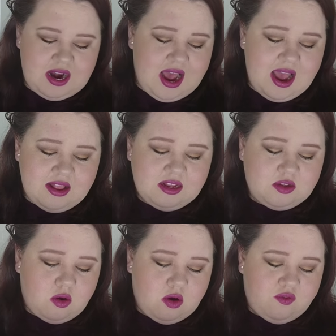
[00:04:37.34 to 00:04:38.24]
and I had
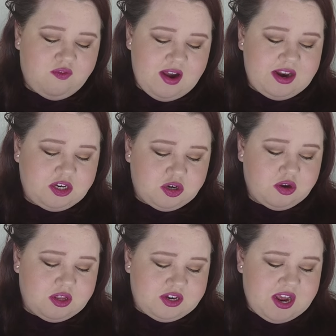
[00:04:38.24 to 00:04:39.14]
this on on Friday
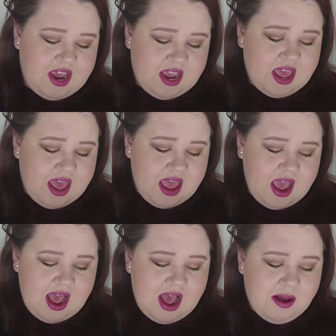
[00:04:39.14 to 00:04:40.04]
during the day
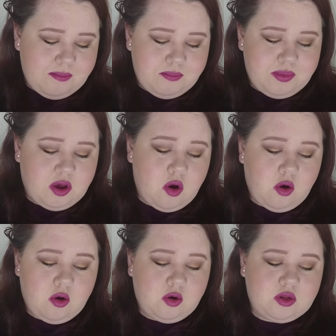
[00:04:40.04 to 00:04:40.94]
um,
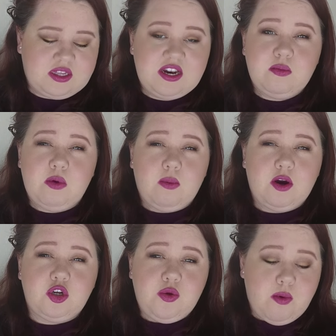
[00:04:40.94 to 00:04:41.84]
because I didn't want to
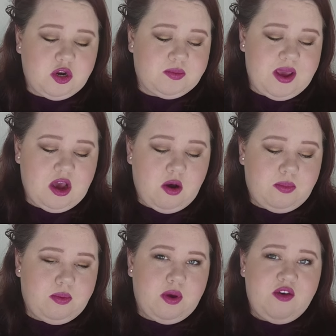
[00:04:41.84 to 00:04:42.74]
wear too much
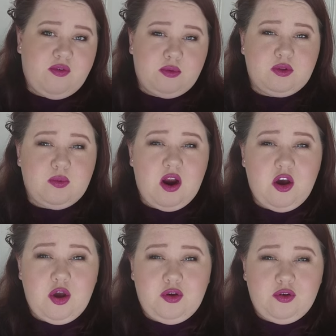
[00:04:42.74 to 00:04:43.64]
makeup if I was wearing
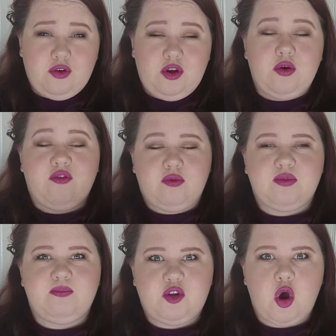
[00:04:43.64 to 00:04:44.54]
it out, you know,
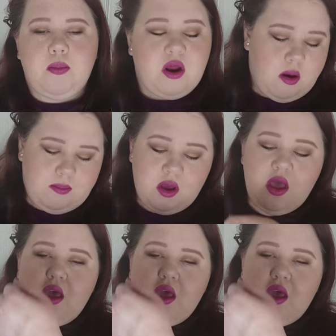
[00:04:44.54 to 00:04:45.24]
topping it up